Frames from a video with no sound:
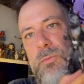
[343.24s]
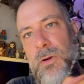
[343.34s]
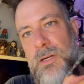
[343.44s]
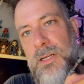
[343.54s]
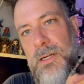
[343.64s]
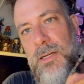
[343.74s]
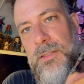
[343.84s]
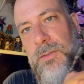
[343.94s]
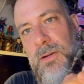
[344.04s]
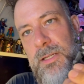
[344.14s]
work on
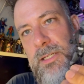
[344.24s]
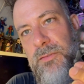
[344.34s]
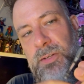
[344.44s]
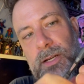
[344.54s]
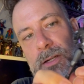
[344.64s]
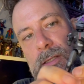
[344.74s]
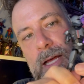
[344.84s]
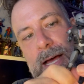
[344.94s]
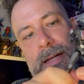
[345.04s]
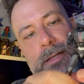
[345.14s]
the Crosshair figure.
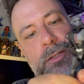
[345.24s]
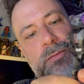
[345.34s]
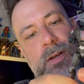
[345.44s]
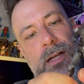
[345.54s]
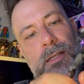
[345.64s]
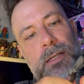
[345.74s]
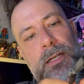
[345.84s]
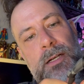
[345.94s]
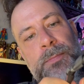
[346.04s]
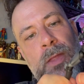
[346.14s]
Glad it is finally
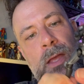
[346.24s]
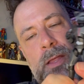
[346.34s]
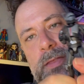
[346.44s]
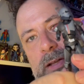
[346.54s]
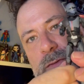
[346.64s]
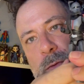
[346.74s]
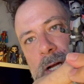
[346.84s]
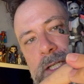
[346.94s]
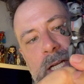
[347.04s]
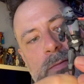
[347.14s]
here. Thanks for
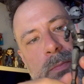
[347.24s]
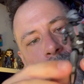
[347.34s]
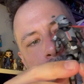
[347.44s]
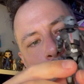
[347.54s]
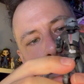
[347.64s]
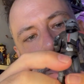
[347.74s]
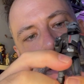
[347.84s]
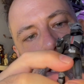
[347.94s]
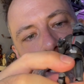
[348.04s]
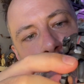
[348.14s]
watching, everybody. We'll see
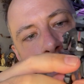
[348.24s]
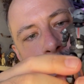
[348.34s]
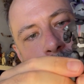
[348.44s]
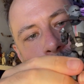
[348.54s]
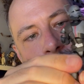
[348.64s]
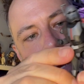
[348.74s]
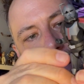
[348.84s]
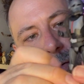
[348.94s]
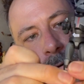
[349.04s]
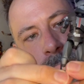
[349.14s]
you next week with
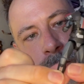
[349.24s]
another new